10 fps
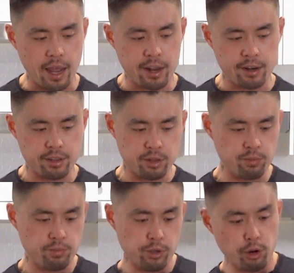add
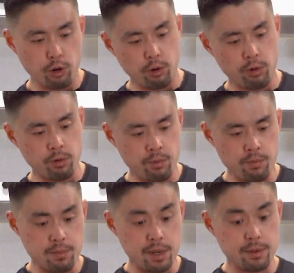your
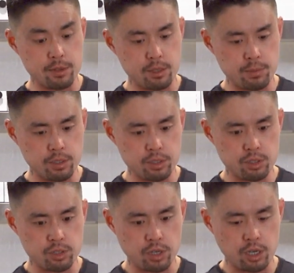mince
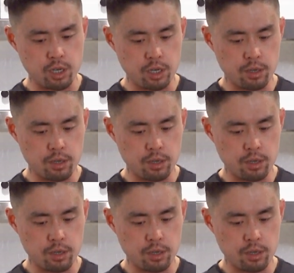mixture.